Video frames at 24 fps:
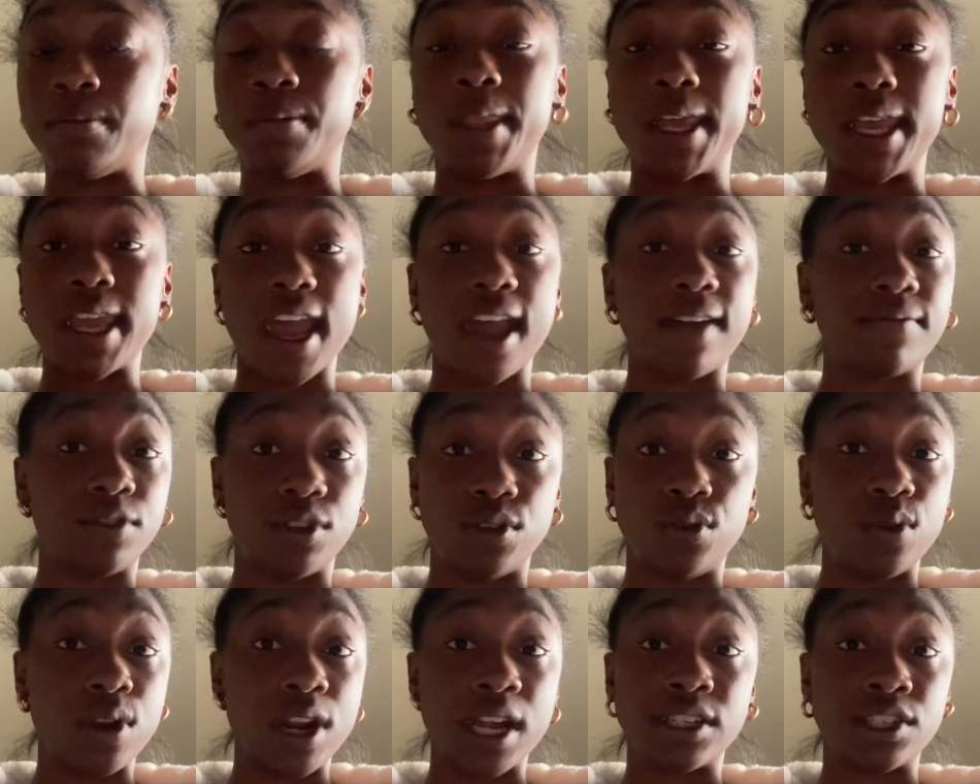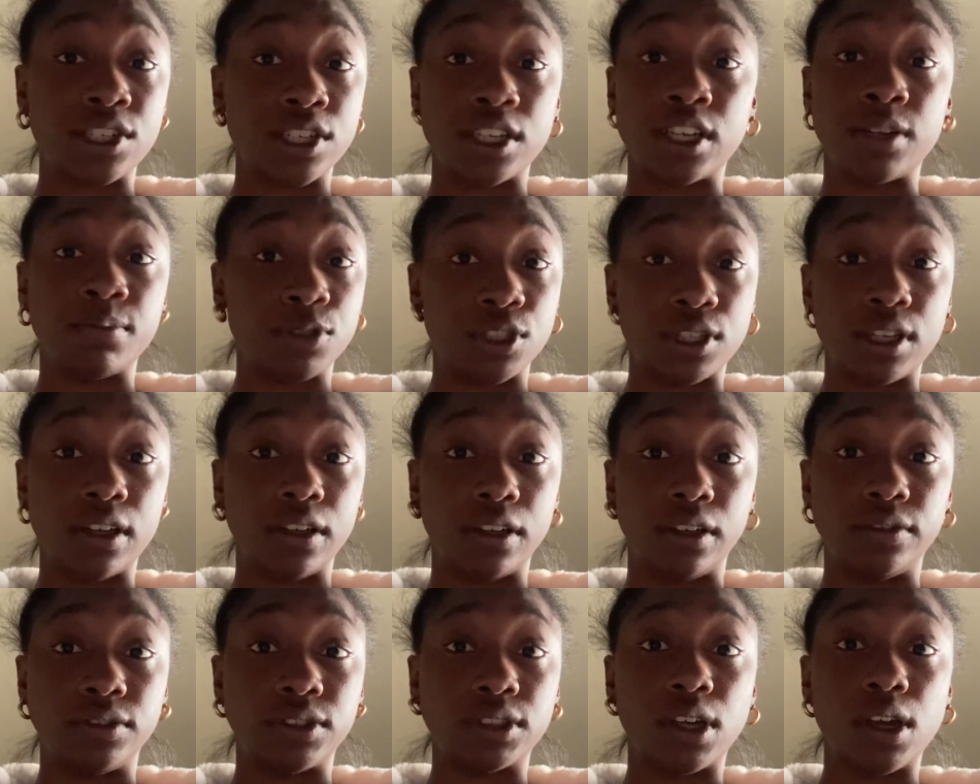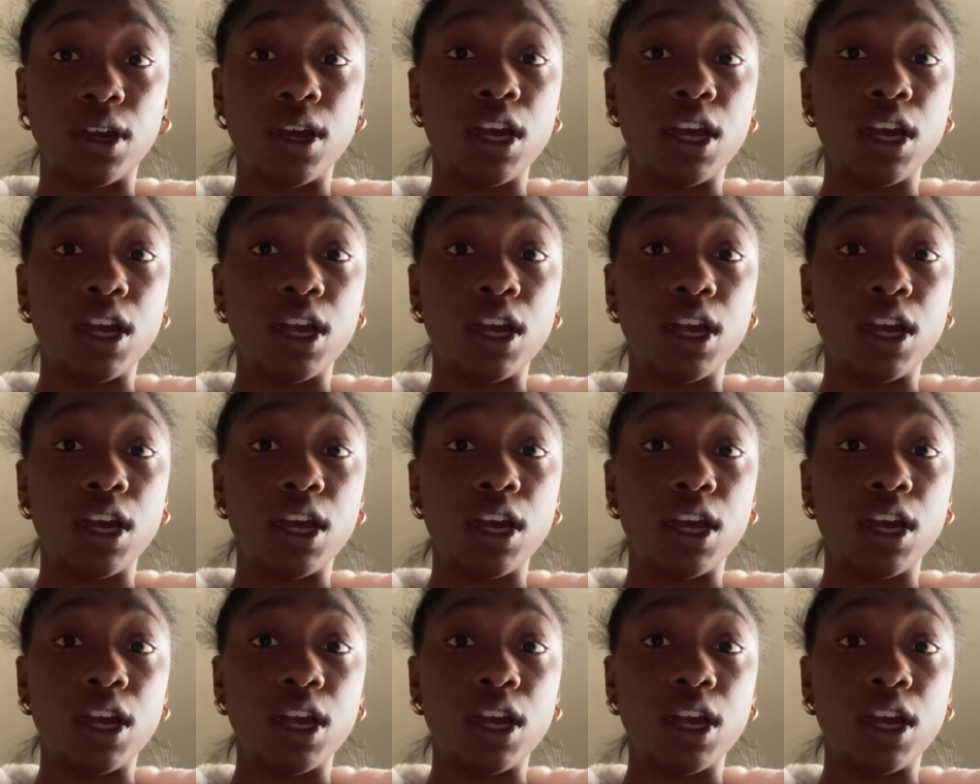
They have to do that shit themselves.